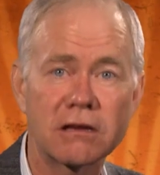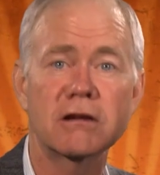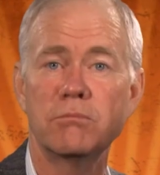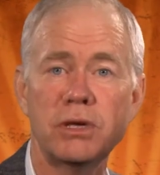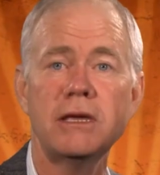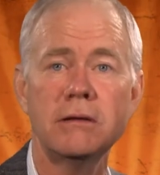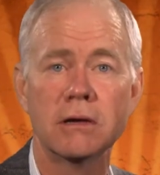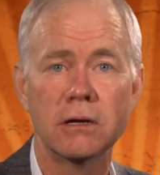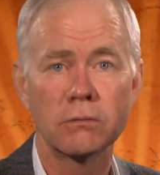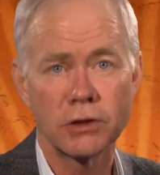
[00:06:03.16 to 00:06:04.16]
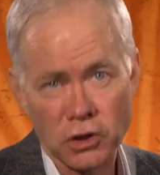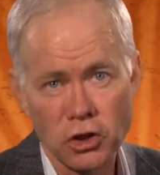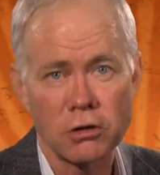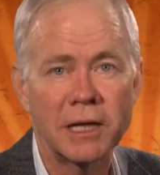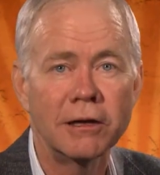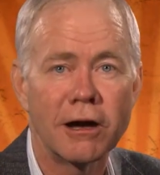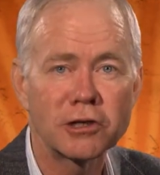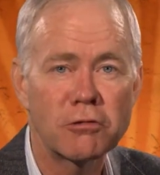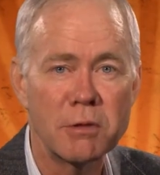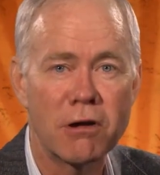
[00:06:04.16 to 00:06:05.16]
can compete with the German
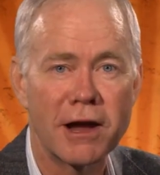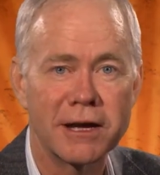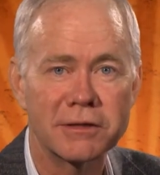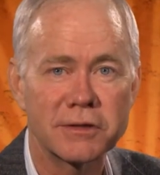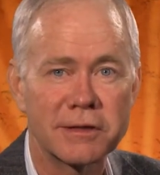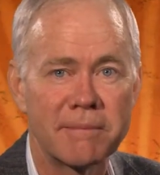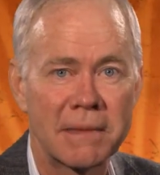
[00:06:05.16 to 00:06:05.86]
luxury brands.